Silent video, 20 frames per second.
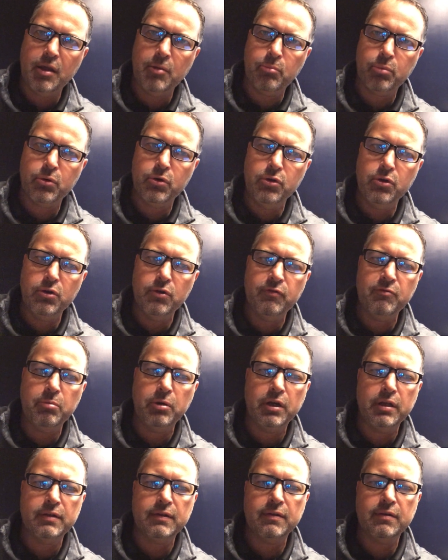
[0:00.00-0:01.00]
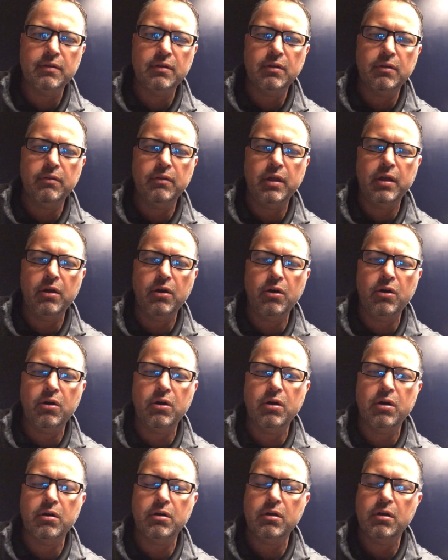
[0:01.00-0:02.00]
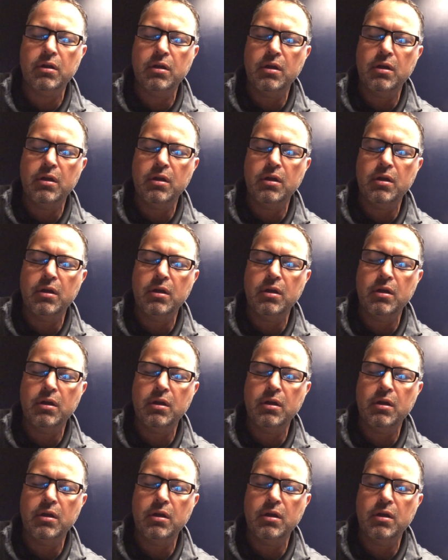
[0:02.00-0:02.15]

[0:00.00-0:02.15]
approved, but they are